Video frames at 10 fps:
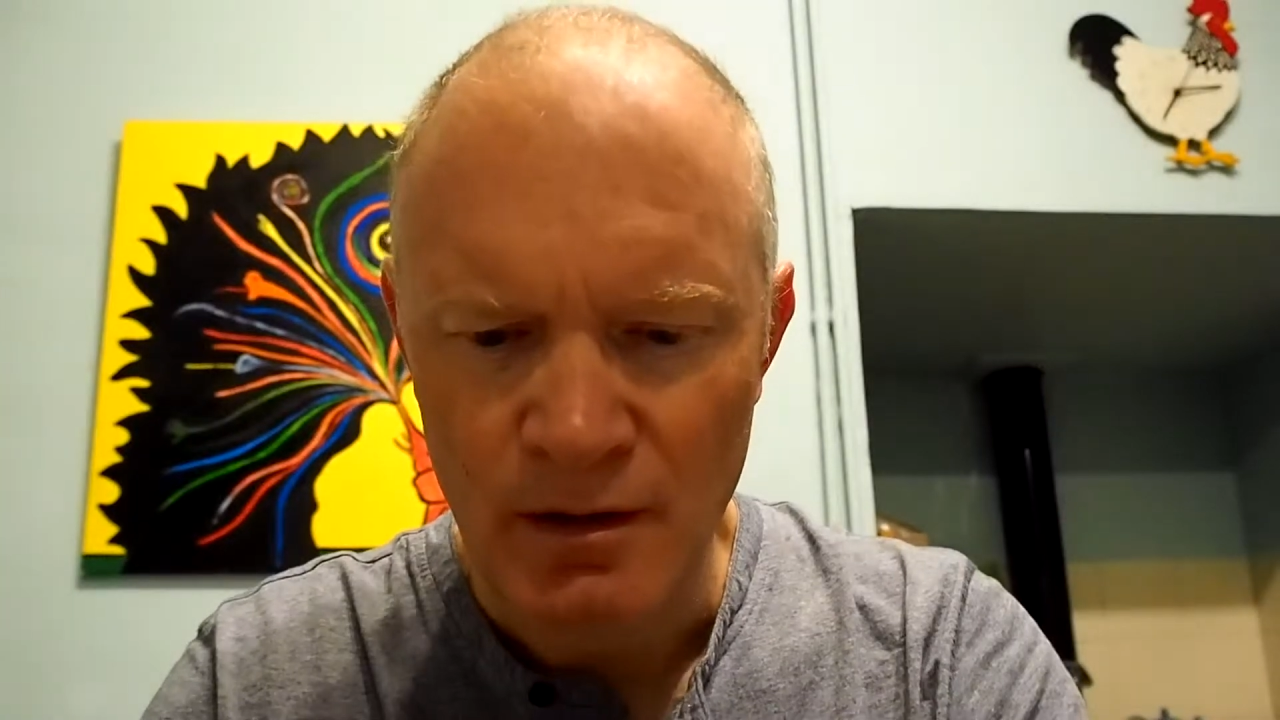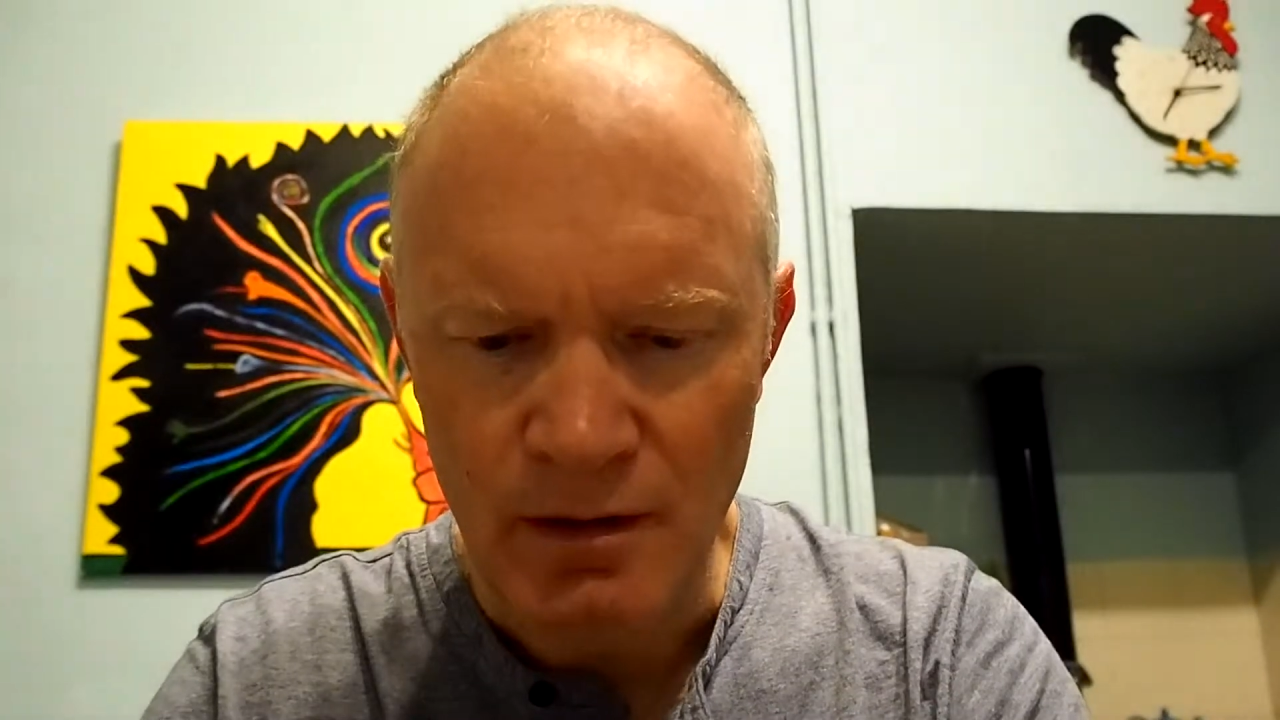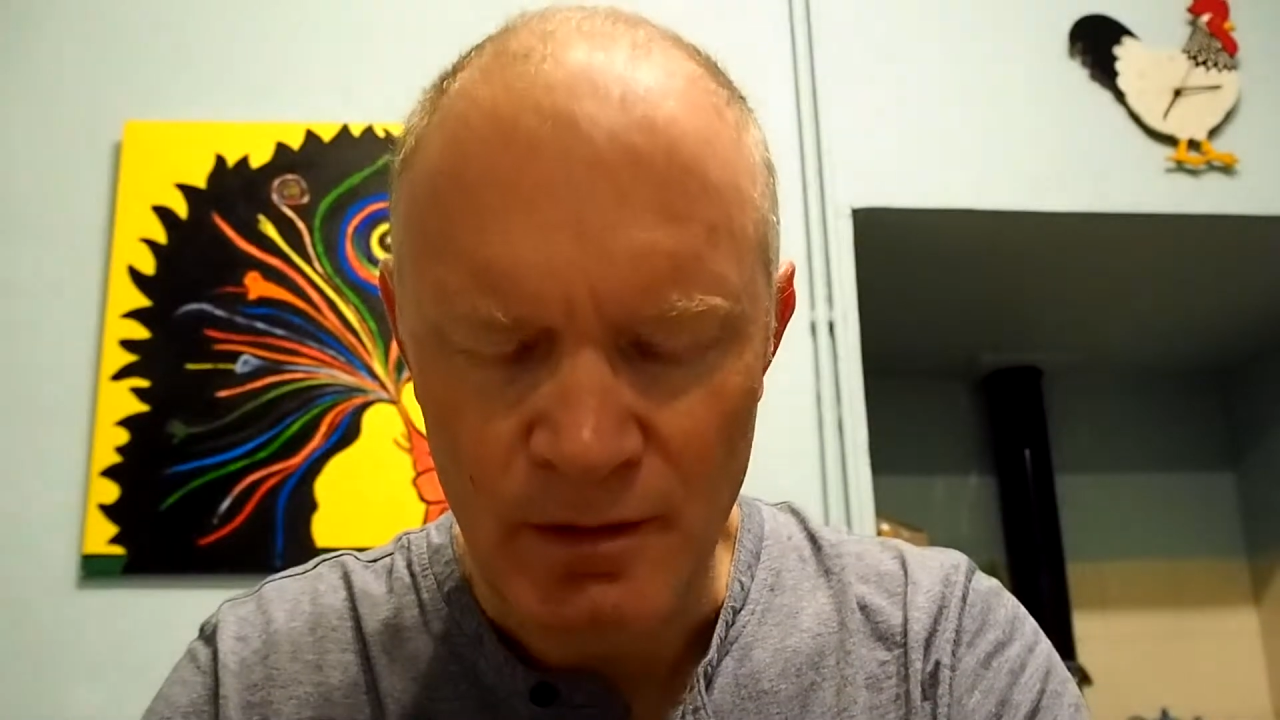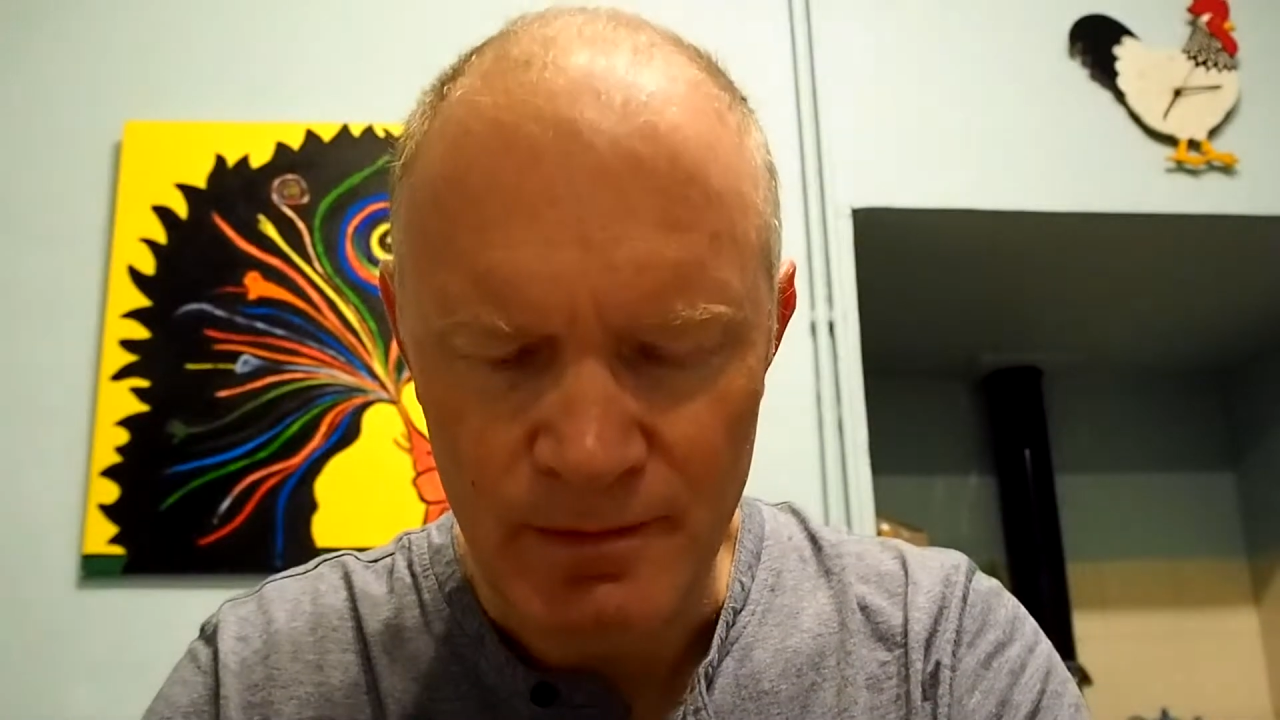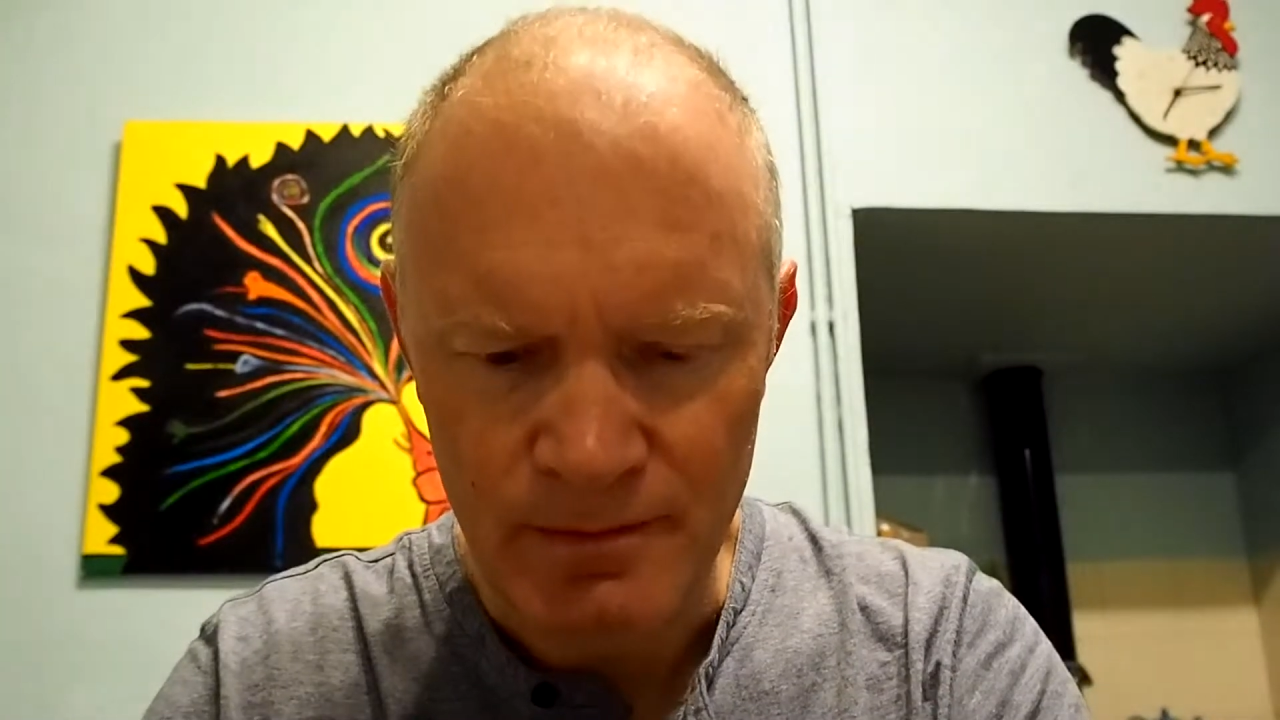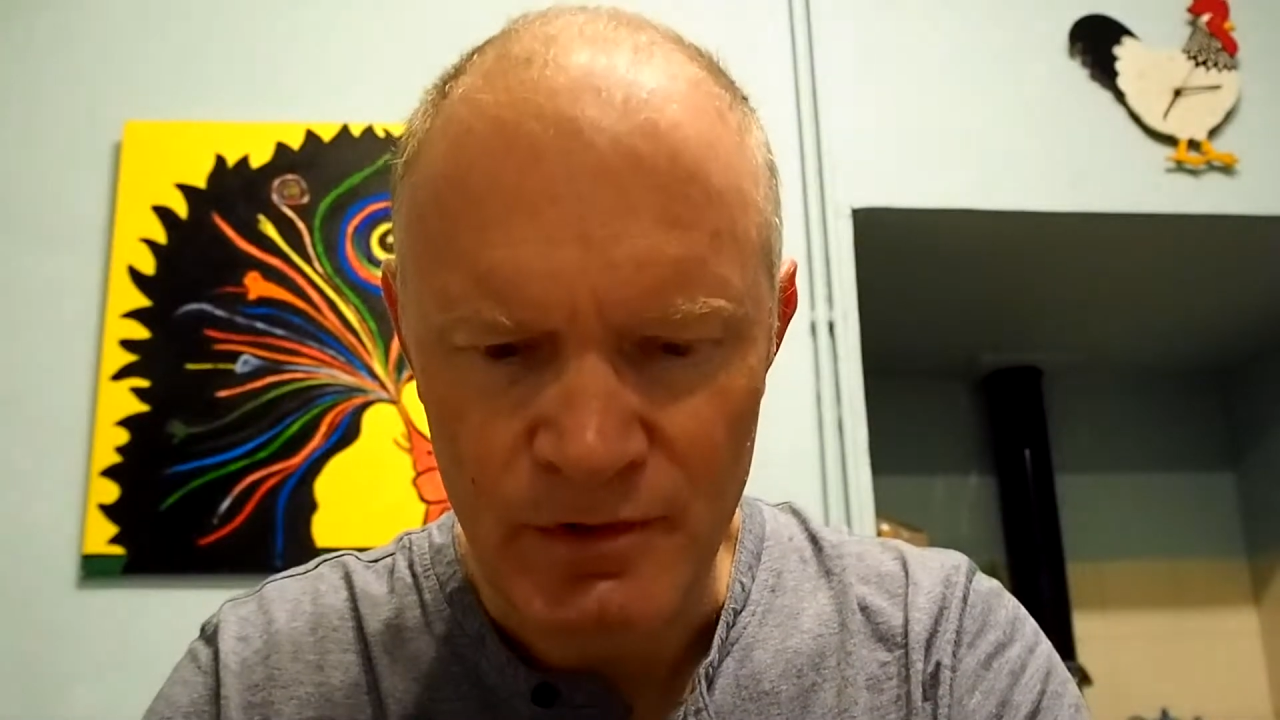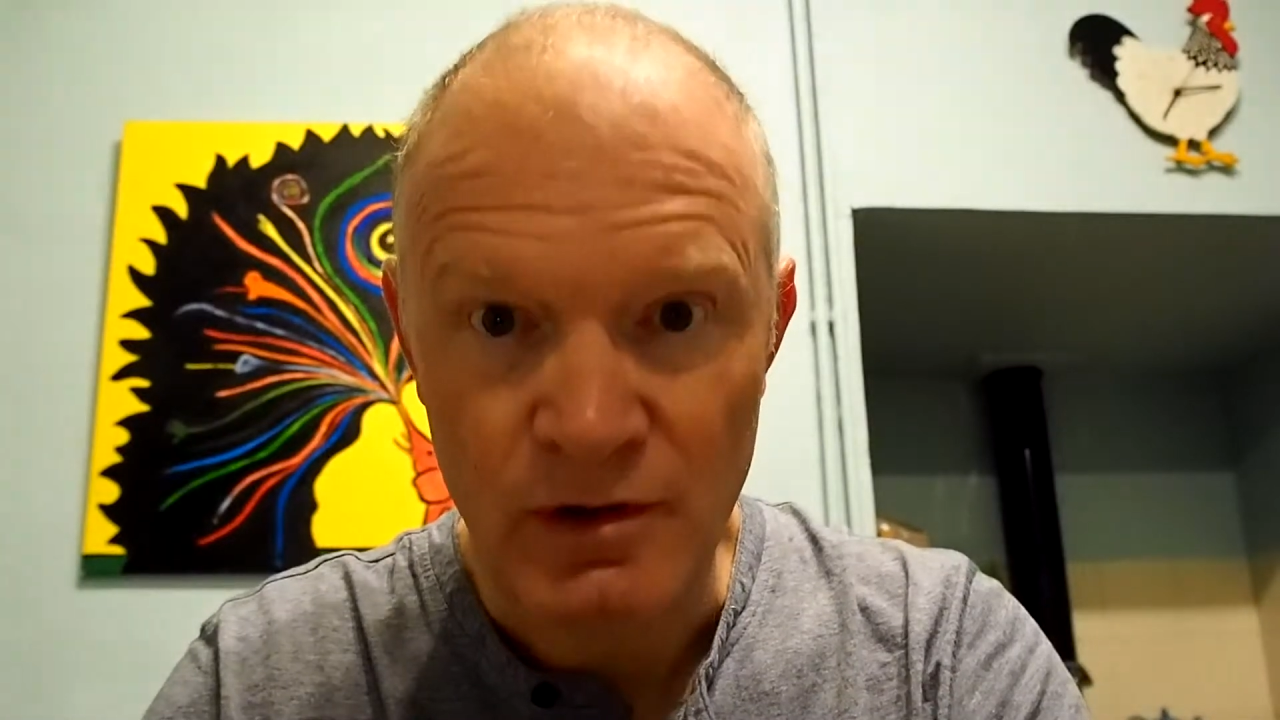that.